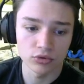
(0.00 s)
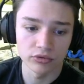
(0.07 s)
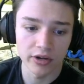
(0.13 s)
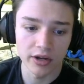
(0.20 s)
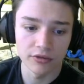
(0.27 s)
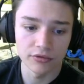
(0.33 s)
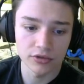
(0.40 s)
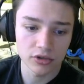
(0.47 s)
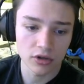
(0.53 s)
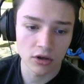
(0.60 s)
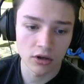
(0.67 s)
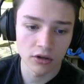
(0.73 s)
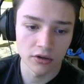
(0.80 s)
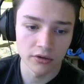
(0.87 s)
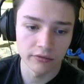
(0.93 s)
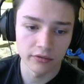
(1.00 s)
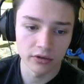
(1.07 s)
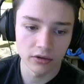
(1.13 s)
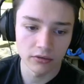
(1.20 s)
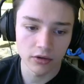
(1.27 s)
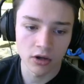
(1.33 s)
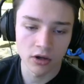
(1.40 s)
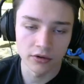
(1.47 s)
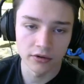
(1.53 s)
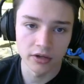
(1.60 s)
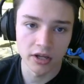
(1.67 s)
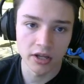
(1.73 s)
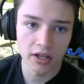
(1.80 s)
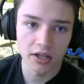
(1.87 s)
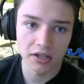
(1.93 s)
rounds on
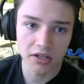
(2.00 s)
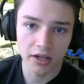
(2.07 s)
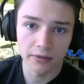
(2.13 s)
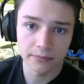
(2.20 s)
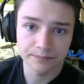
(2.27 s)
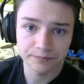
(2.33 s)
8K.